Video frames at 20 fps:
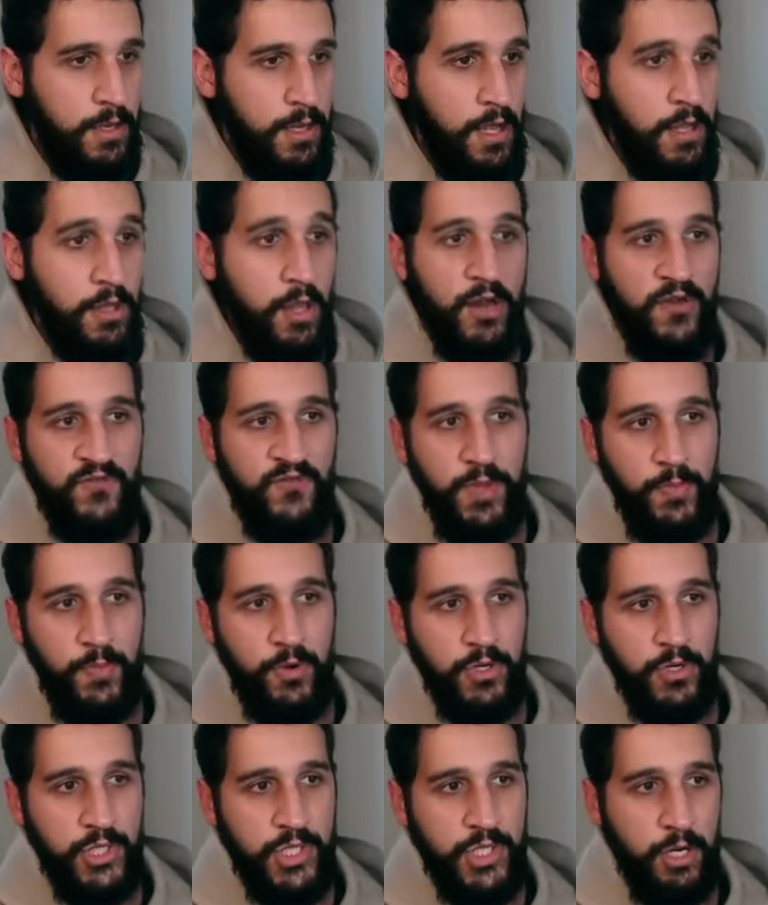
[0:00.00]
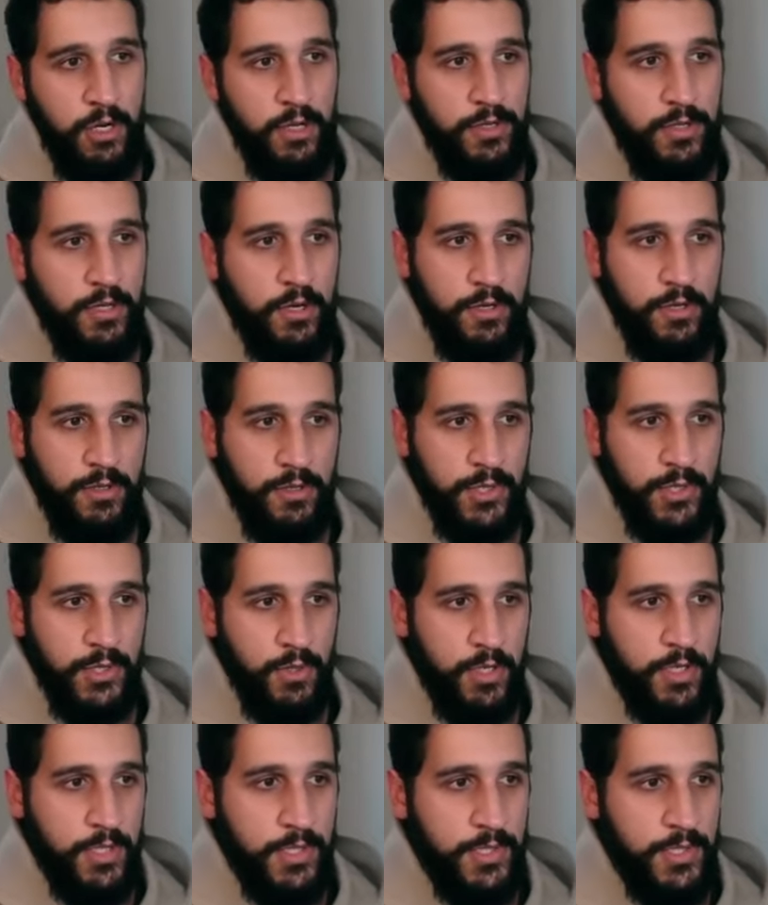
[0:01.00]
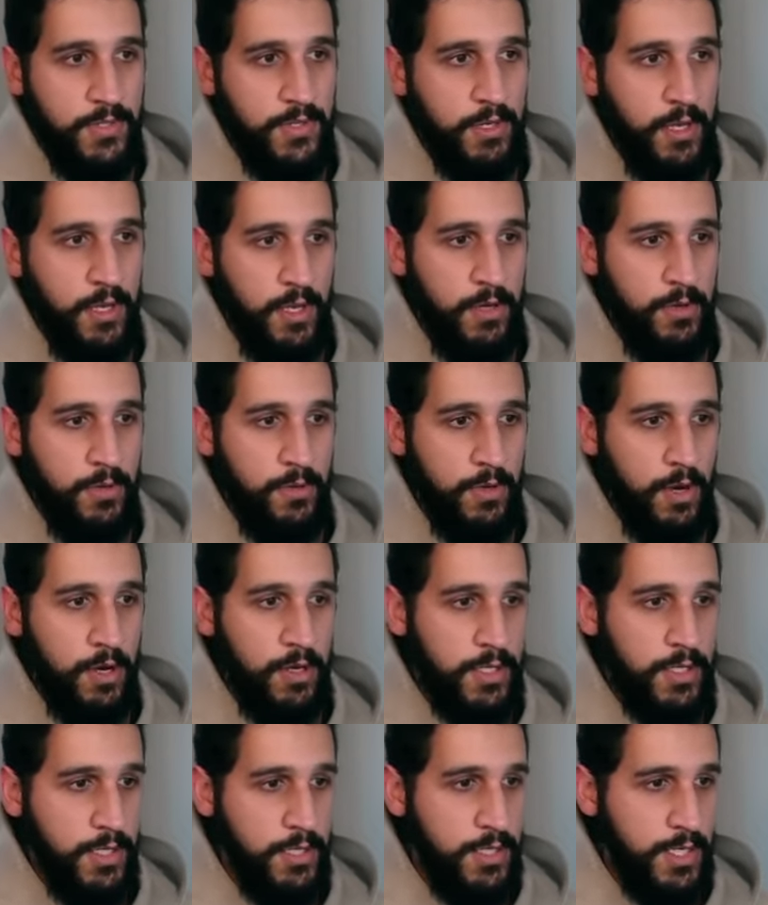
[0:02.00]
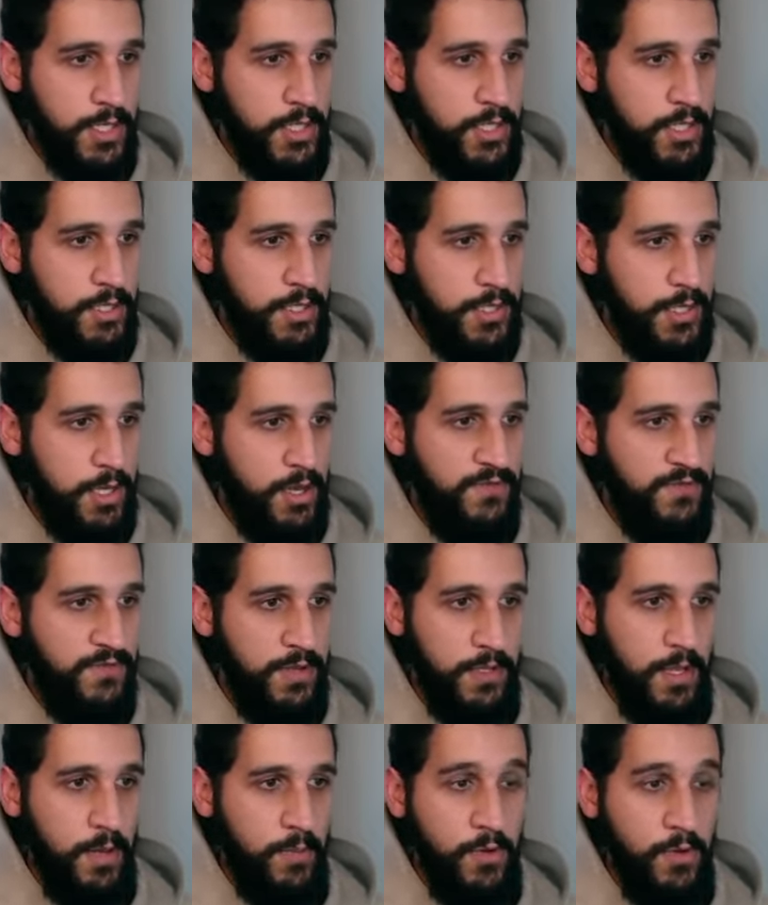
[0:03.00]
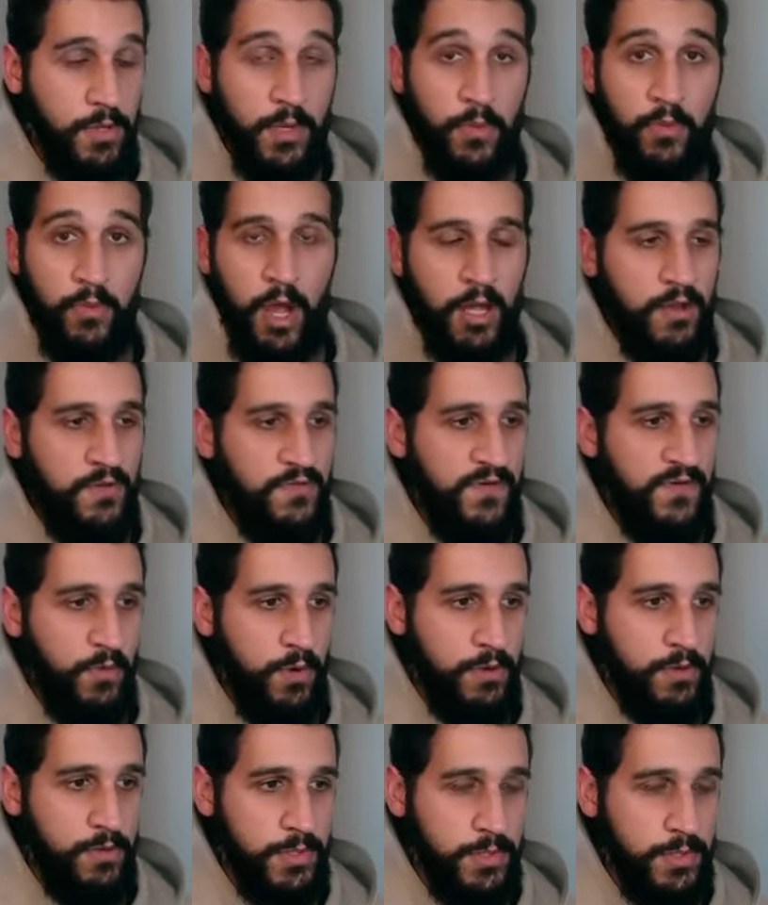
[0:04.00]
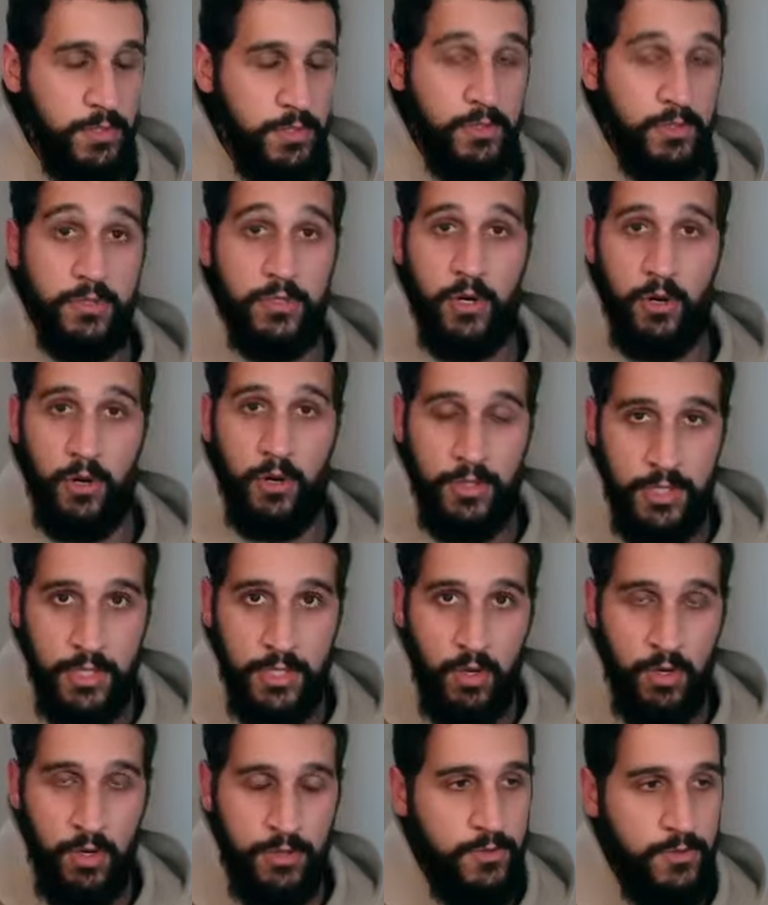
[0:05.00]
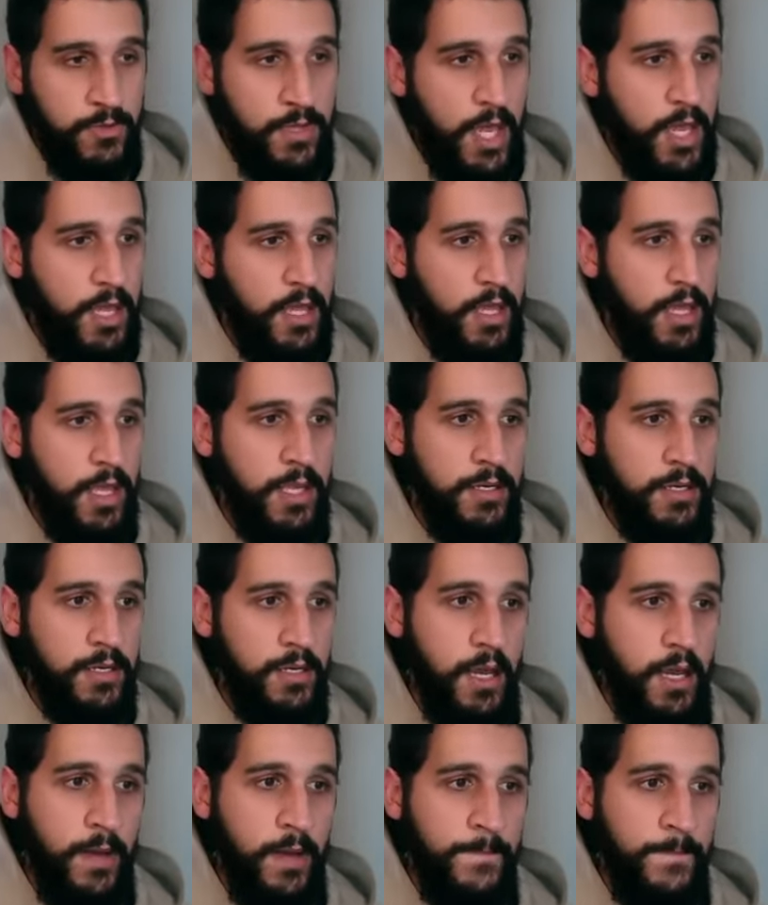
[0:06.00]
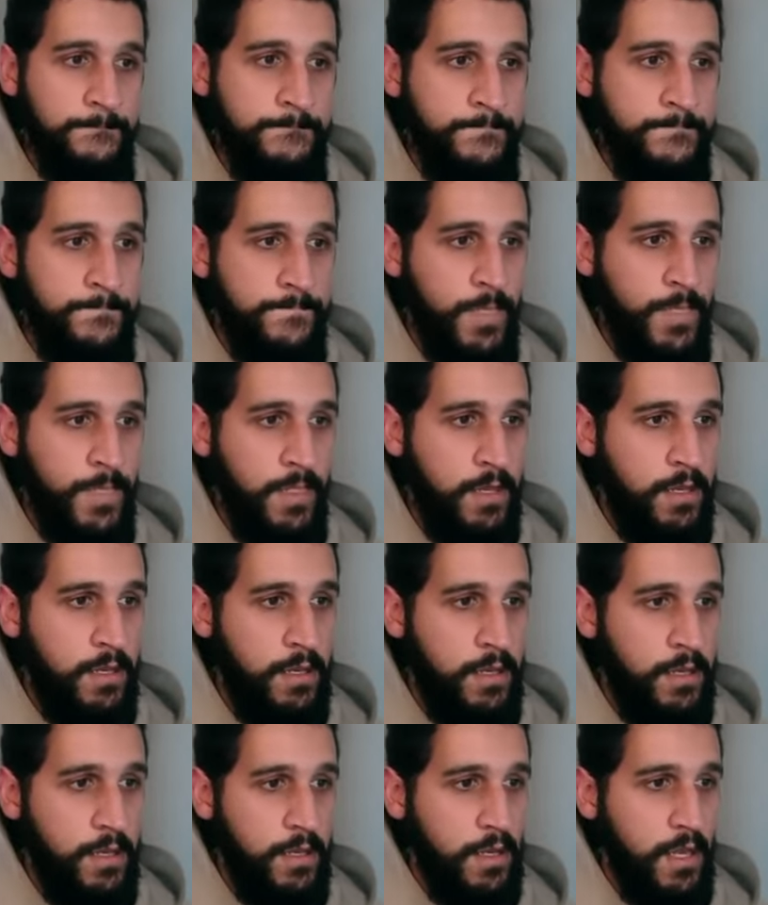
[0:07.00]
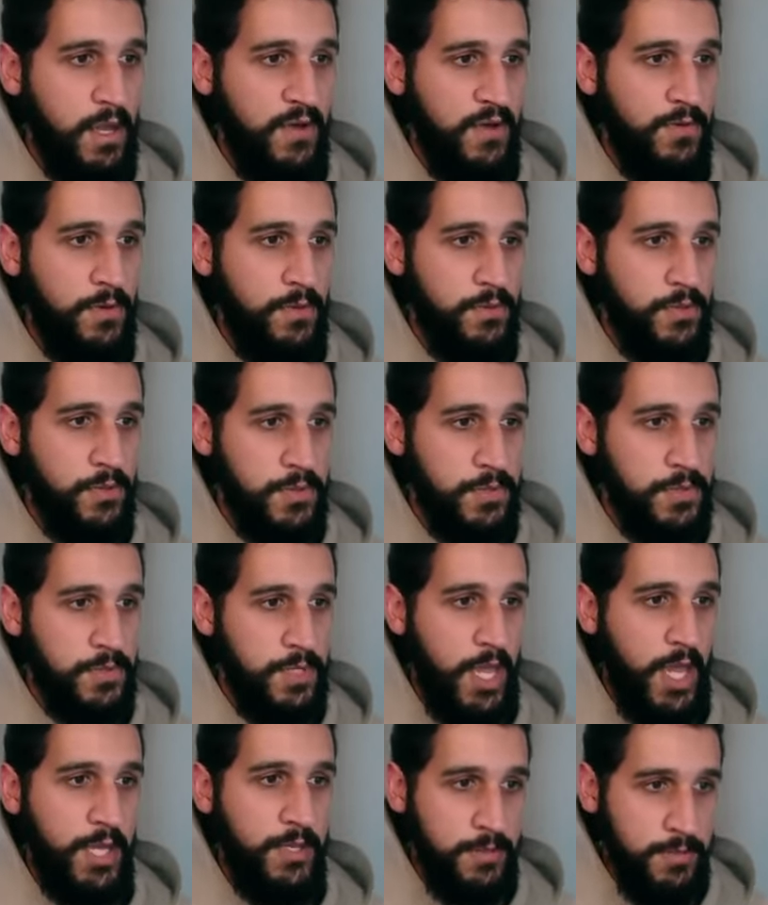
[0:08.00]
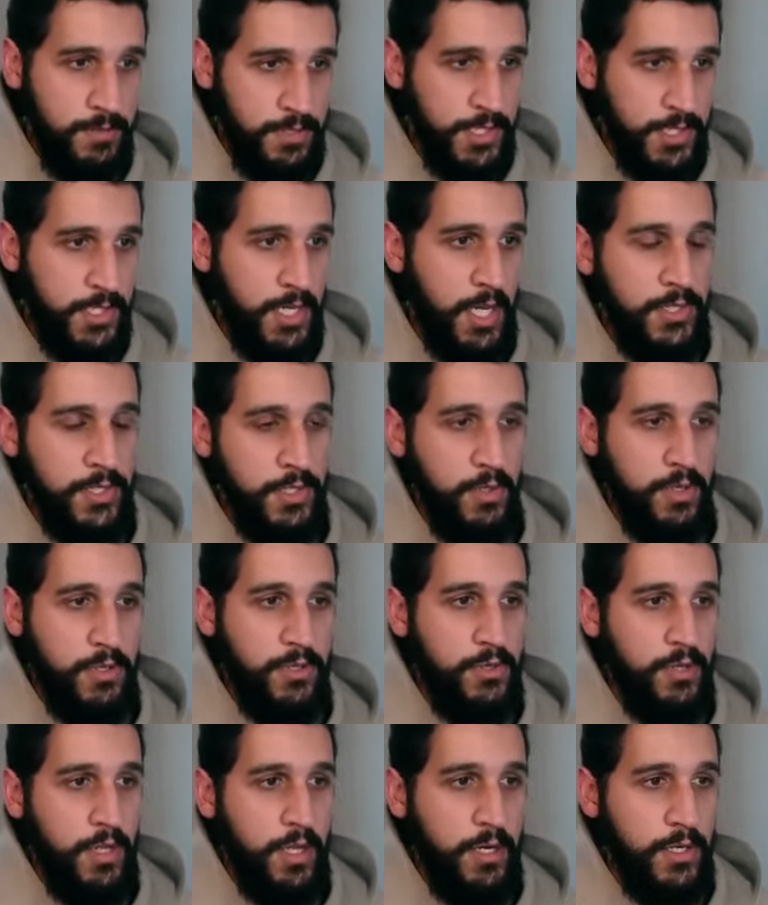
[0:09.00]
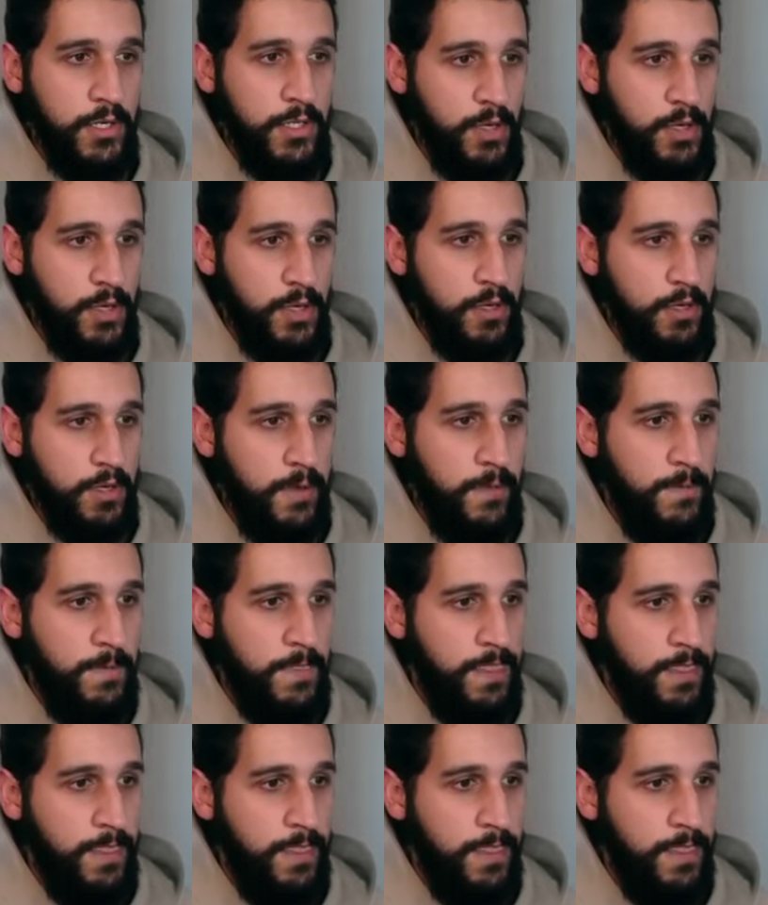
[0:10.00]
a lot of people are sharing their their stories uh, regarding addiction stuff, and I'm really proud of everyone who's currently going through that, and um, everyone who's had success in going through that as well. Okay.